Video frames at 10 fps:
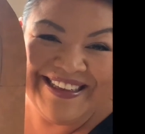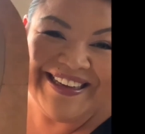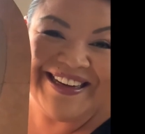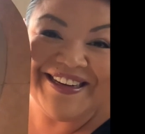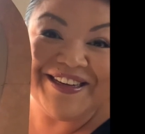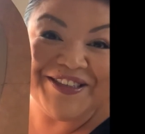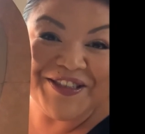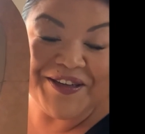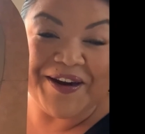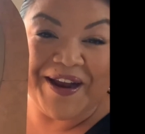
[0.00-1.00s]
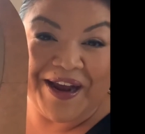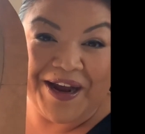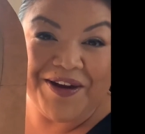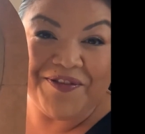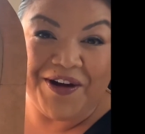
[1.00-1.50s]
1.5
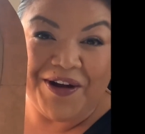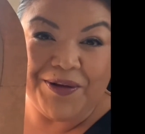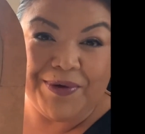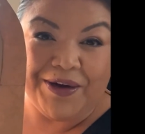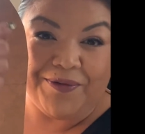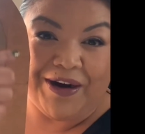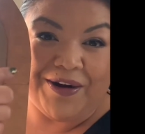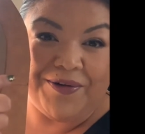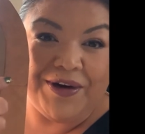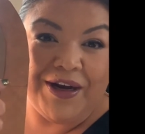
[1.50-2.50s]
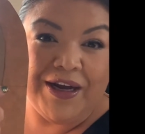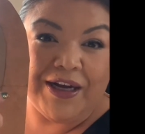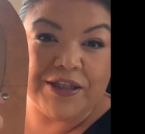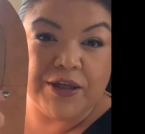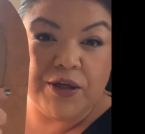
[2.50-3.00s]
inches all the way around
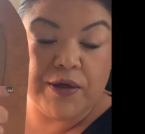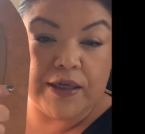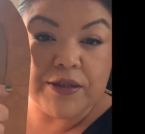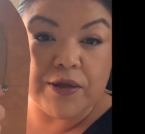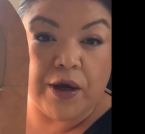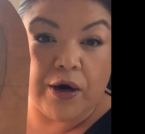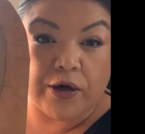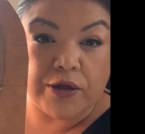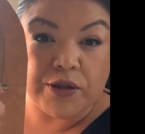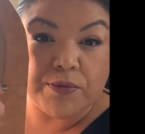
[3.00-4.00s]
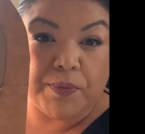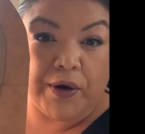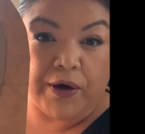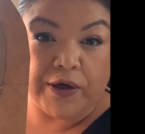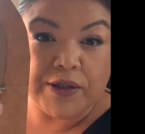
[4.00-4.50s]
until you get to the arch
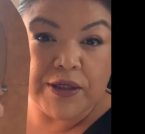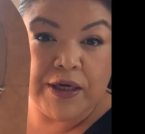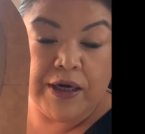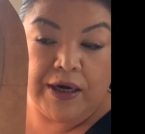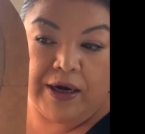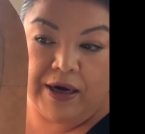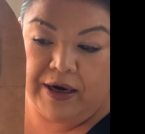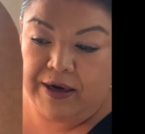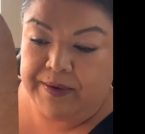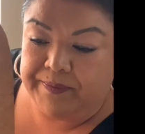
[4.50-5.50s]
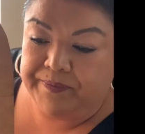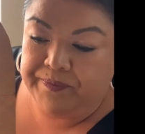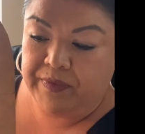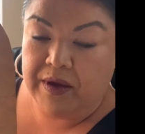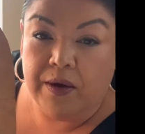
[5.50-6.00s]
part.
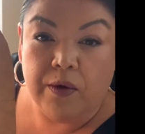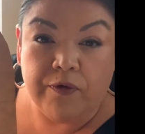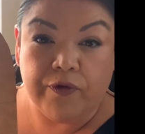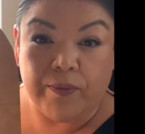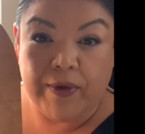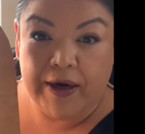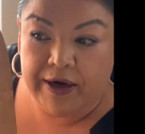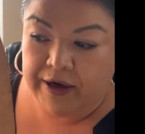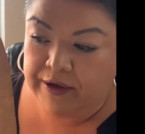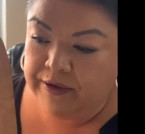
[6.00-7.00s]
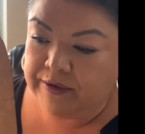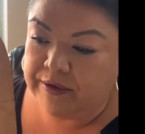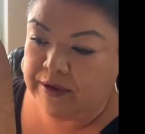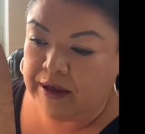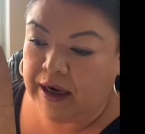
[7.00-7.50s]
From there,
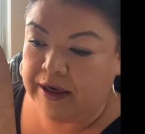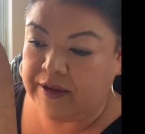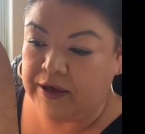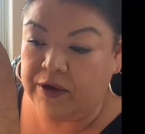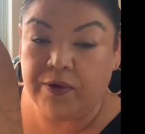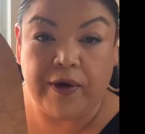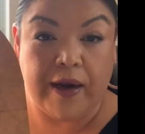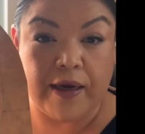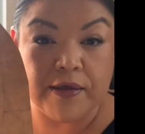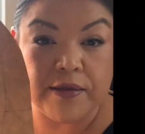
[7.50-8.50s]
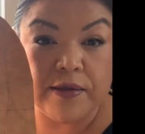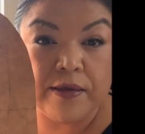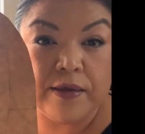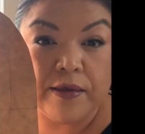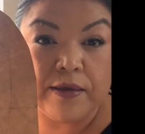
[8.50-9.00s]
I then create
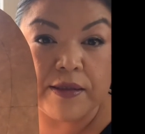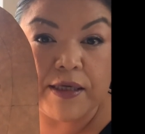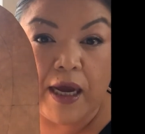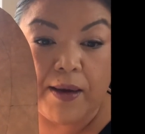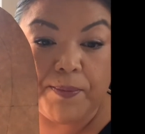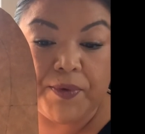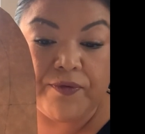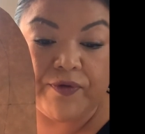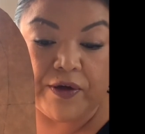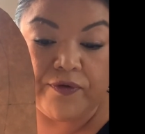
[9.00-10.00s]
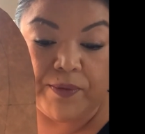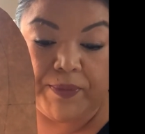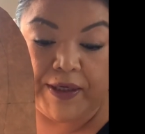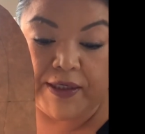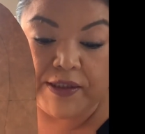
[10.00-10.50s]
the top velvet
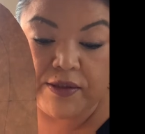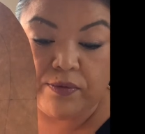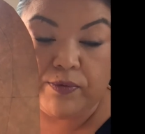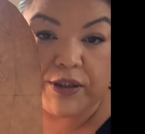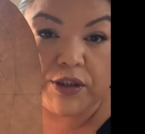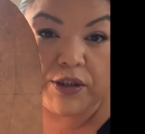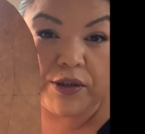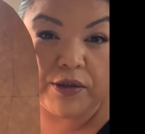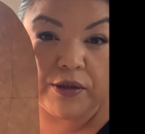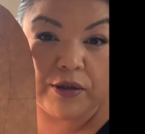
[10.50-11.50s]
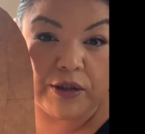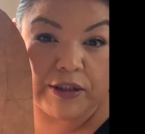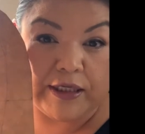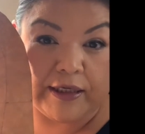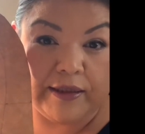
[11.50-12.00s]
piece, which
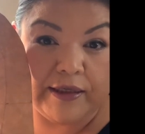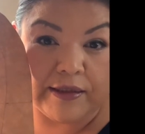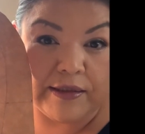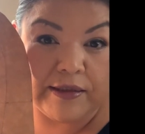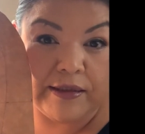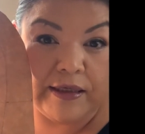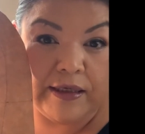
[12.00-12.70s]
looks like this.